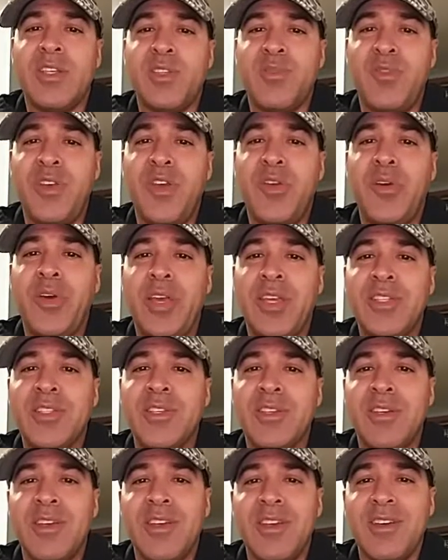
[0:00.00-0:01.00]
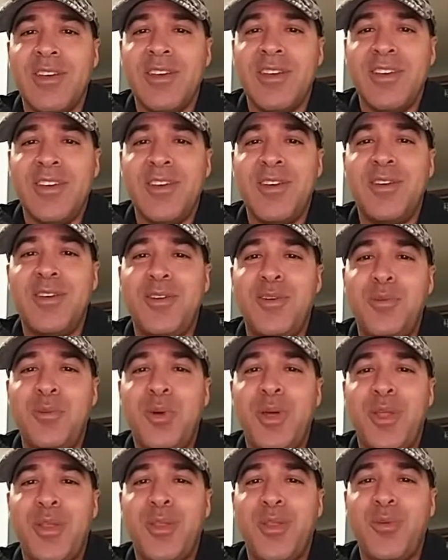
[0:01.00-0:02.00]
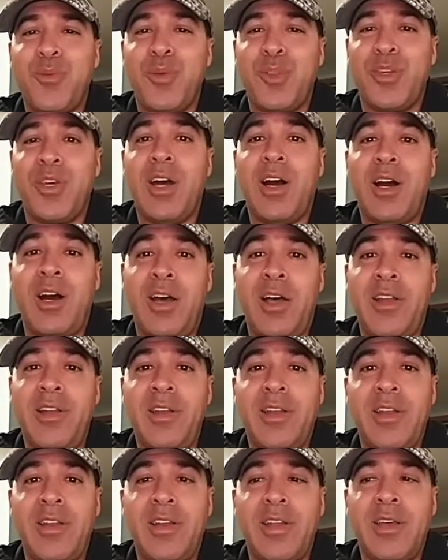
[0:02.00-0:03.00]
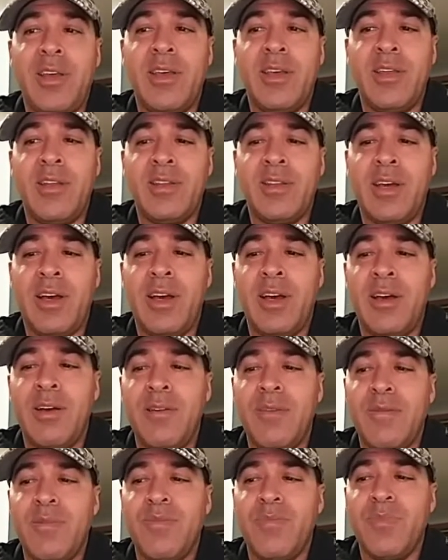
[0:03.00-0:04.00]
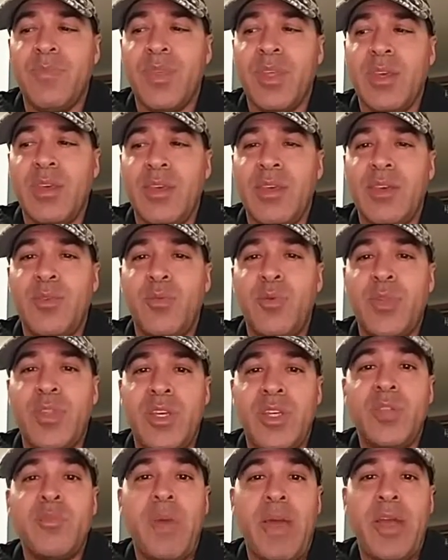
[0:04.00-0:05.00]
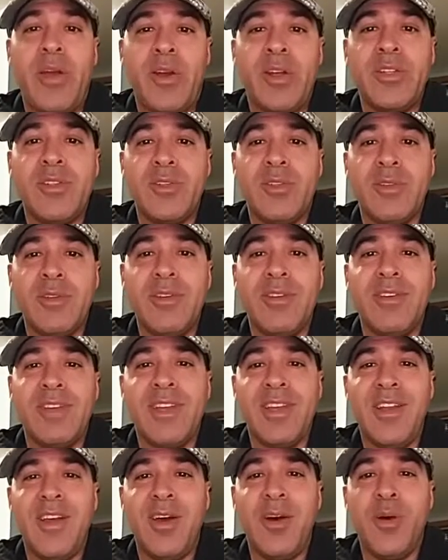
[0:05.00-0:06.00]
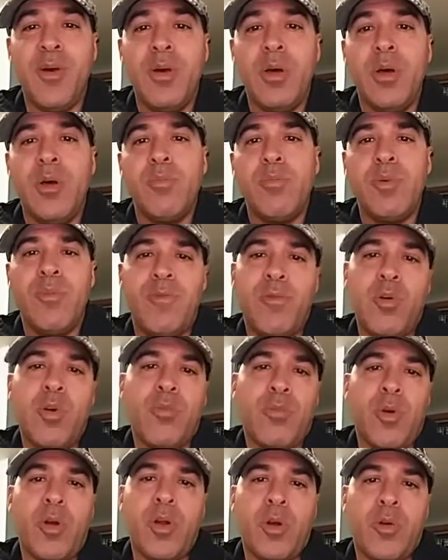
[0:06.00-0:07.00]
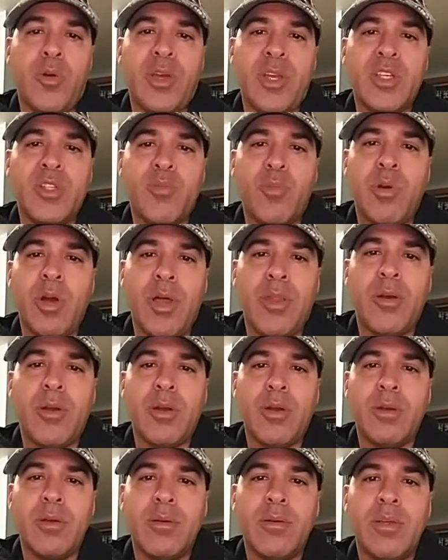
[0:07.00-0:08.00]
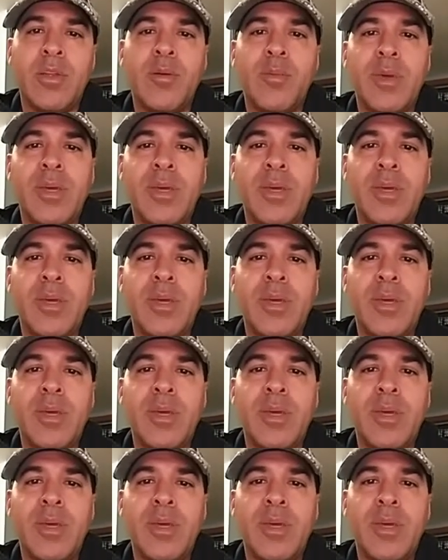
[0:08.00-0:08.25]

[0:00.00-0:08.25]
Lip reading: his feelings with God and with his parents, before murdering his brother. He